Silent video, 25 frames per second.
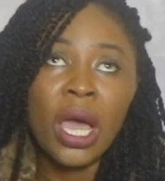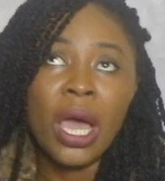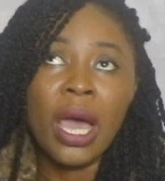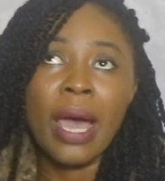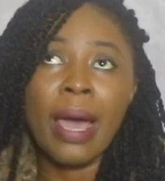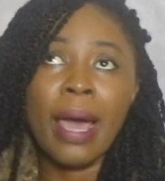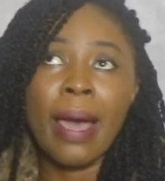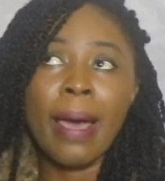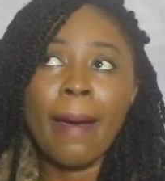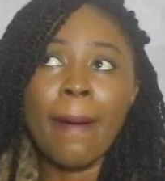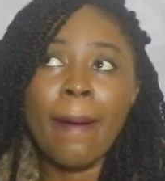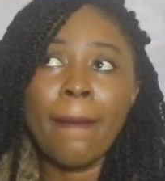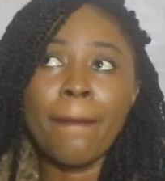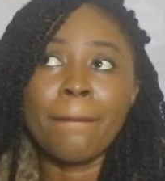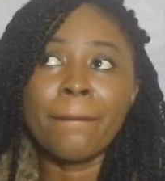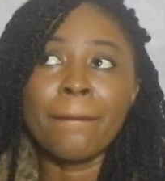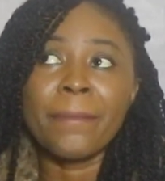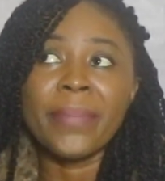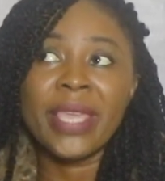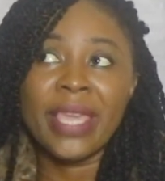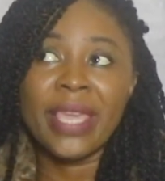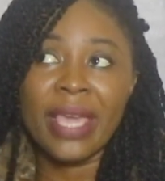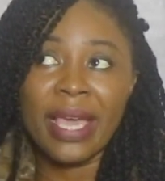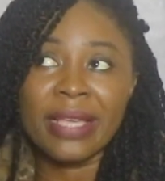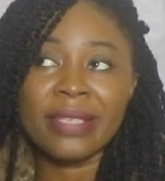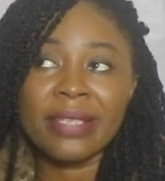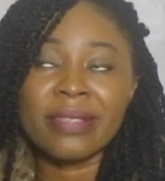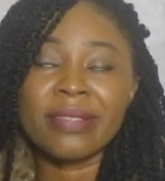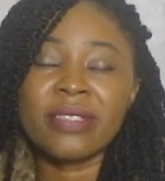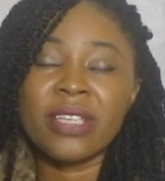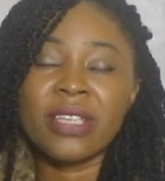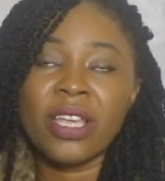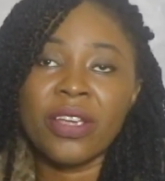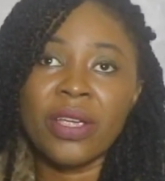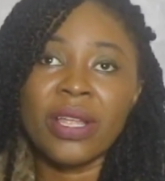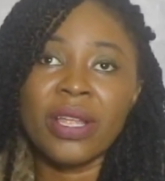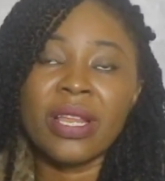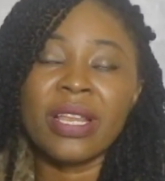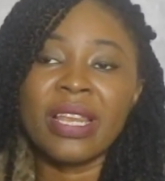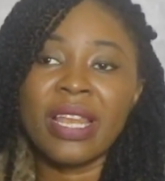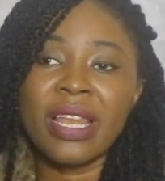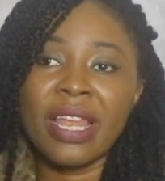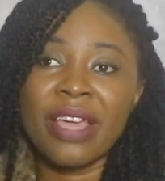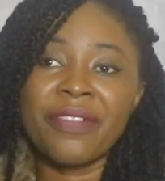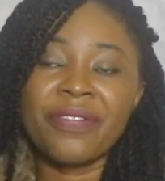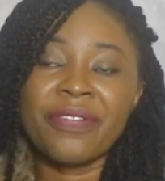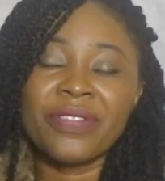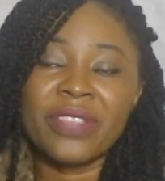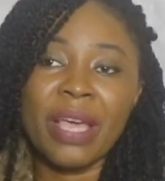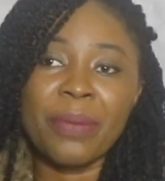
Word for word: um yes terry left